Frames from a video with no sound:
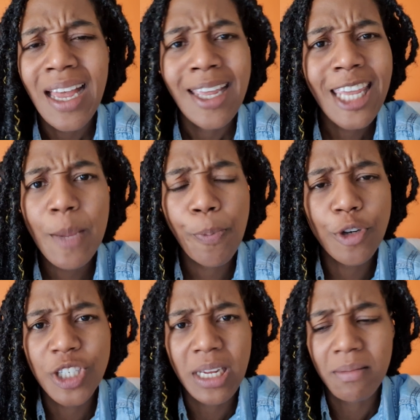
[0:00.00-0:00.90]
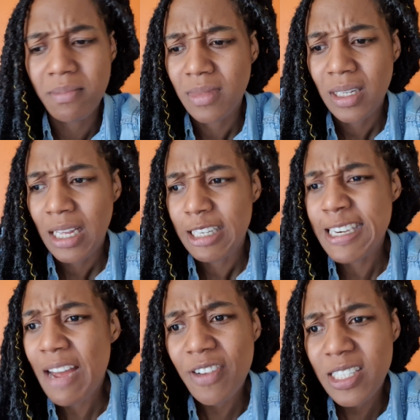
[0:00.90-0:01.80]
Keep pushing.
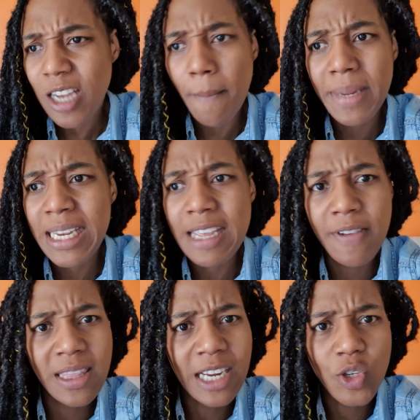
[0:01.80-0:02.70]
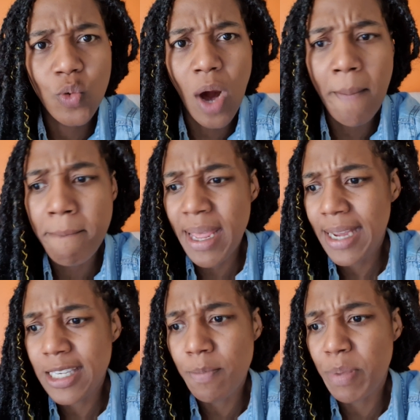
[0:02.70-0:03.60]
Never stop believing that you are
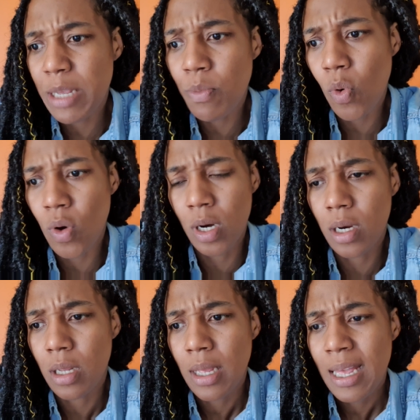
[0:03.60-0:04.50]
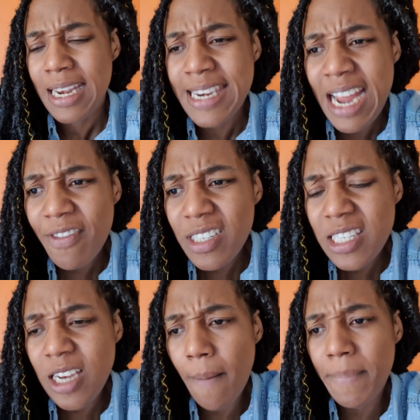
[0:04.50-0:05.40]
made to be more. Never
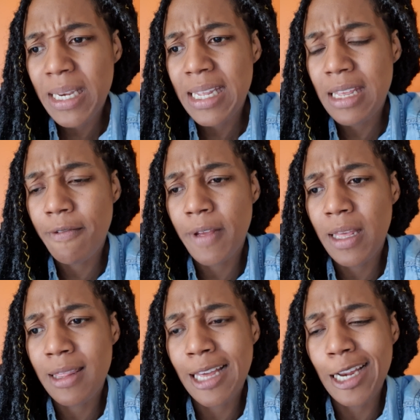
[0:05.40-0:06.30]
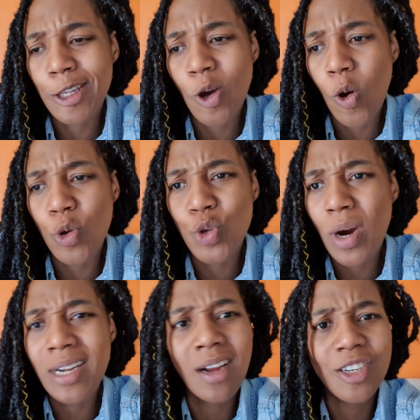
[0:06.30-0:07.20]
stop believing that, you
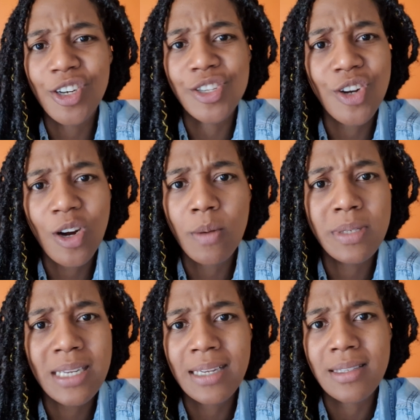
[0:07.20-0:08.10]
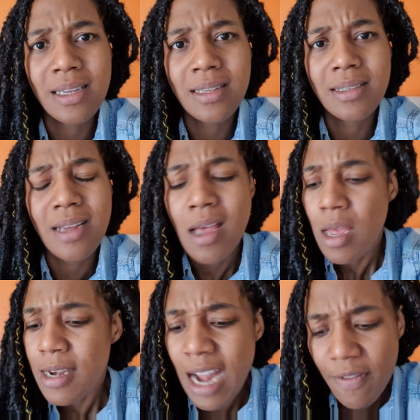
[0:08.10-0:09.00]
are not your circumstances.
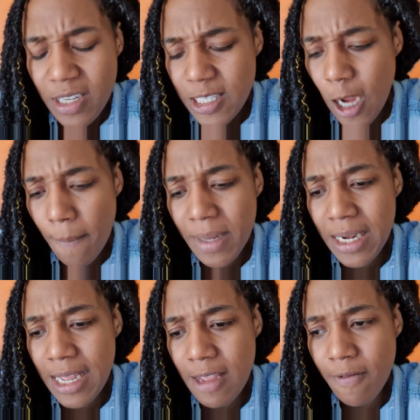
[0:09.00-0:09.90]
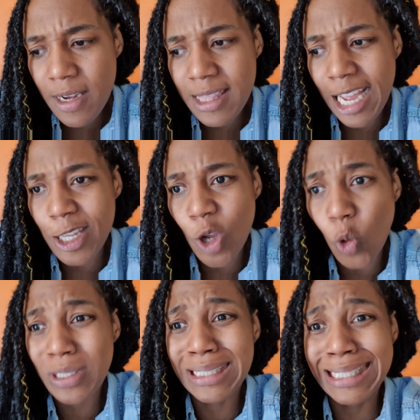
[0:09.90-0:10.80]
Never stop believing that,
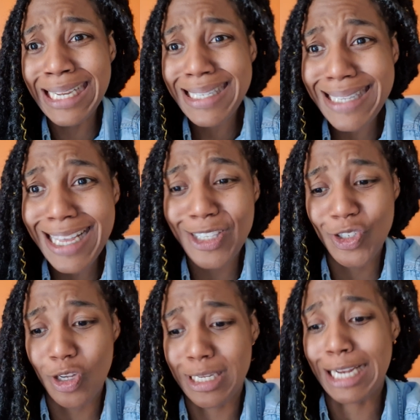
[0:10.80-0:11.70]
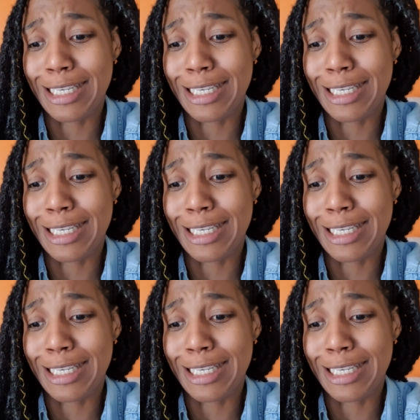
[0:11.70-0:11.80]
this is just a